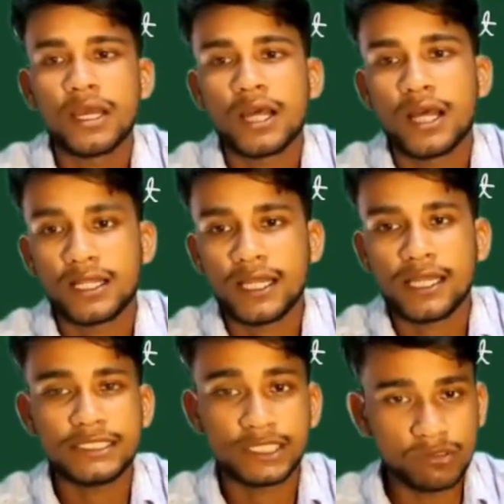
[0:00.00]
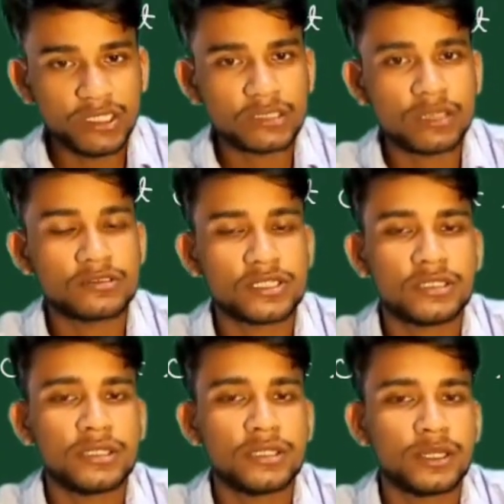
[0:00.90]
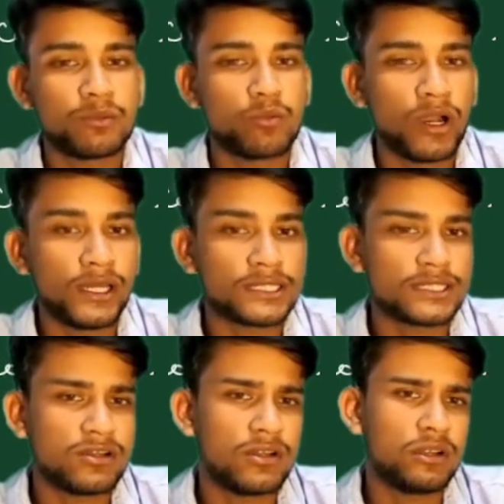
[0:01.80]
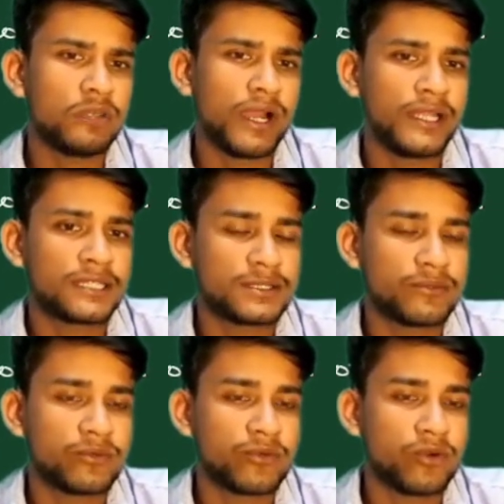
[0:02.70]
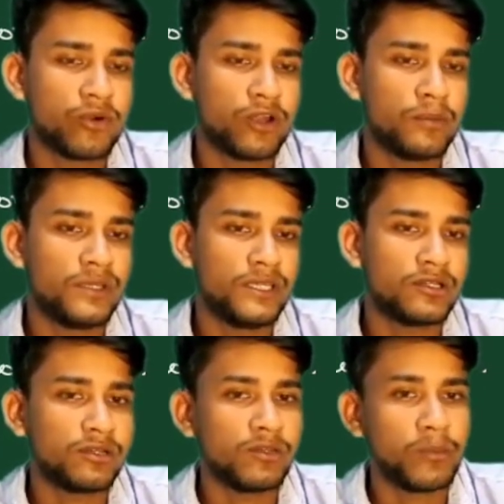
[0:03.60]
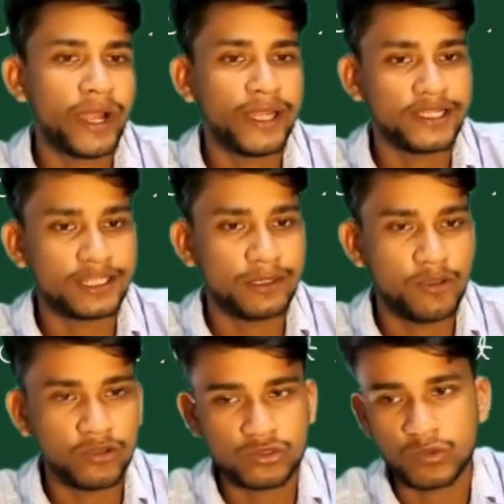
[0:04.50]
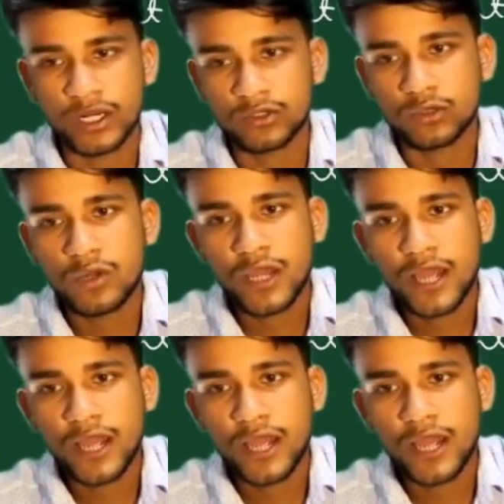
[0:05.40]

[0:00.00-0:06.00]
and has unique solution if yx equal to minus a for all b minus a belongs to R2,